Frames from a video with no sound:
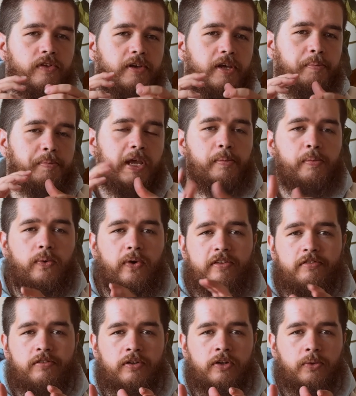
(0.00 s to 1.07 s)
the people as
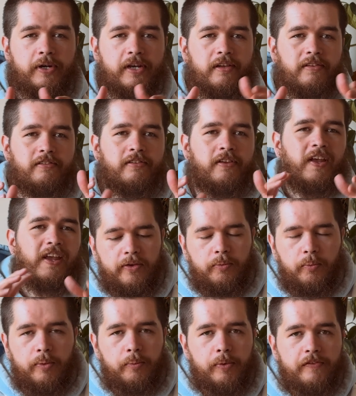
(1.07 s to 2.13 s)
silhouettes.
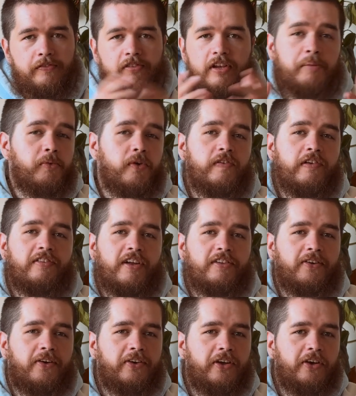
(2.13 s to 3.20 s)
We've seen movies like
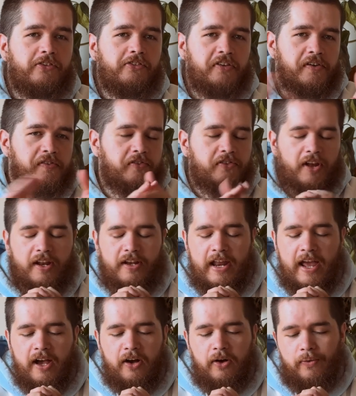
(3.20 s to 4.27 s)
Tokyo Drift, and
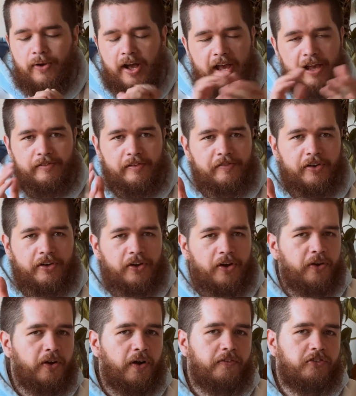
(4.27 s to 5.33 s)
now I have a
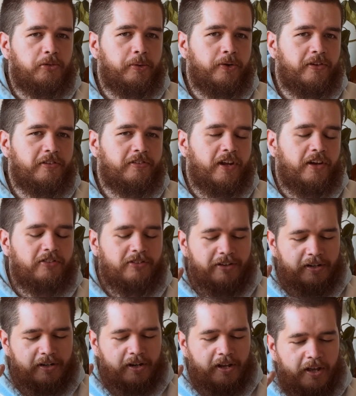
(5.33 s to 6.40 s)
photo of Shibuya
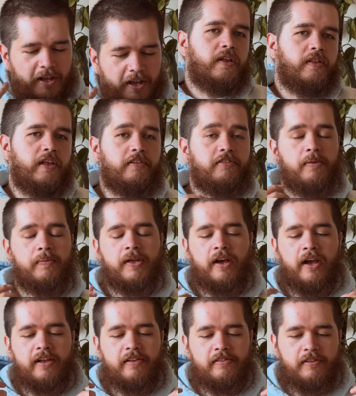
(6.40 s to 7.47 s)
Station. That's something
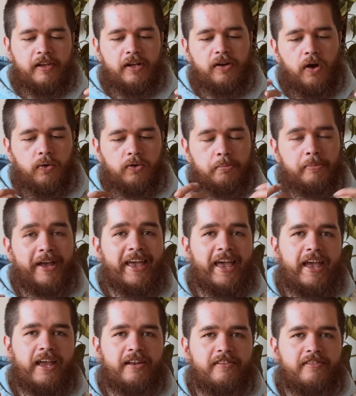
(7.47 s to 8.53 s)
I can see and hold in my
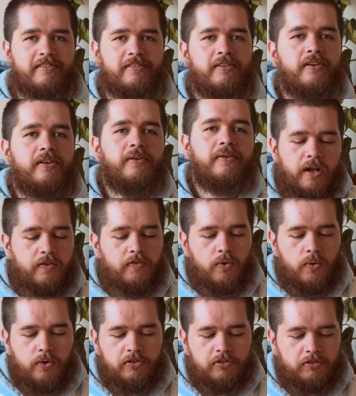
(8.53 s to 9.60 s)
hands. And of
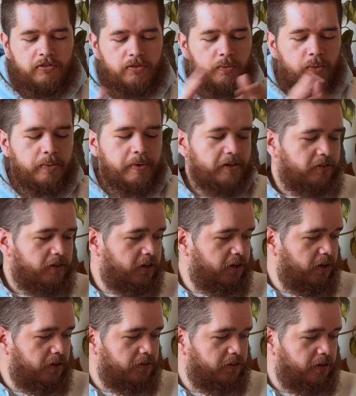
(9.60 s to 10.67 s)
course, we went to
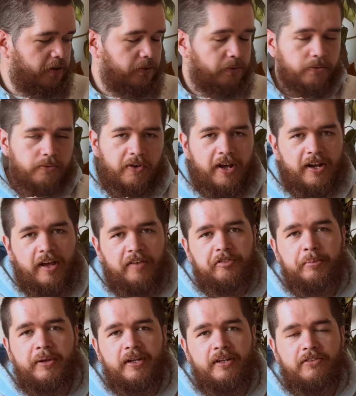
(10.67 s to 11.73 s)
Kyoto right after
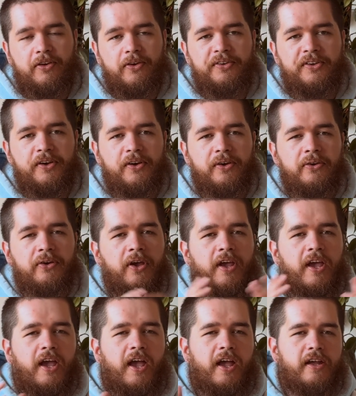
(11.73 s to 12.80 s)
being in Tokyo,
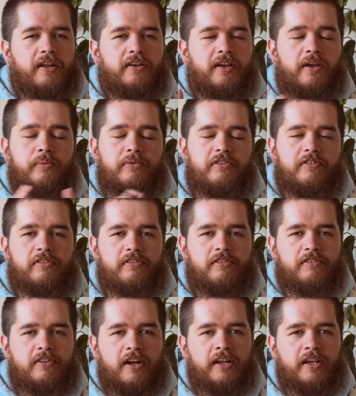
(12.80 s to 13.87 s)
and it was
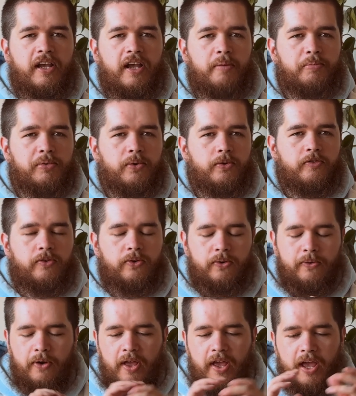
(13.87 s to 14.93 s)
stunning and
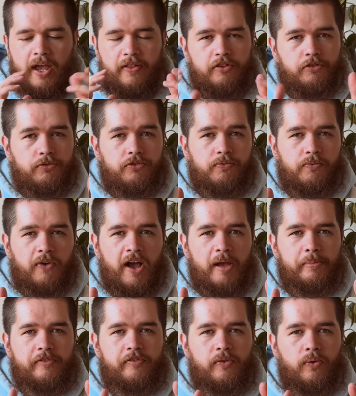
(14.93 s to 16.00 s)
beautiful. And this was right
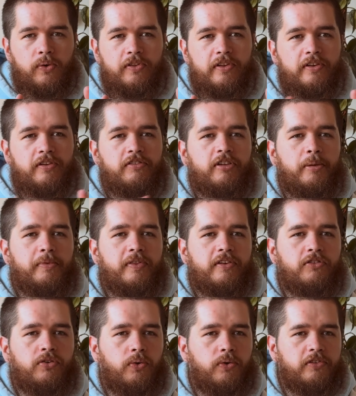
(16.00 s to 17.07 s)
before some of the
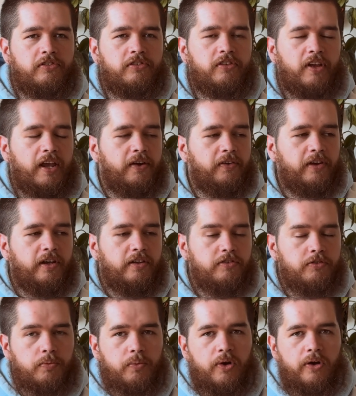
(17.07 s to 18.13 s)
tourist
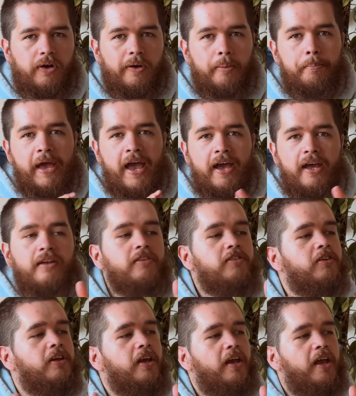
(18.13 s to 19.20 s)
areas were banned,
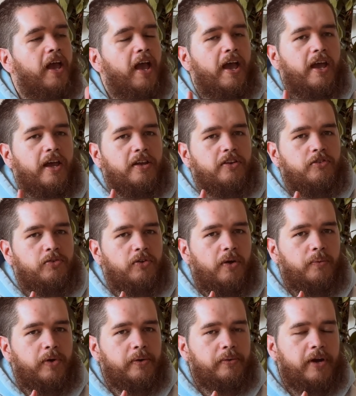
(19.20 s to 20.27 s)
and
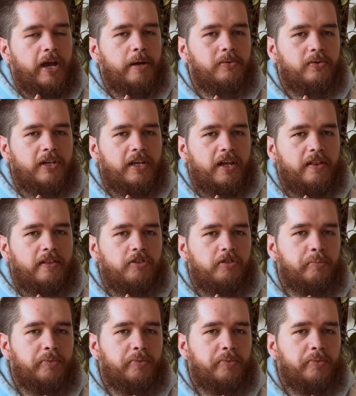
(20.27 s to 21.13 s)
we were able to get this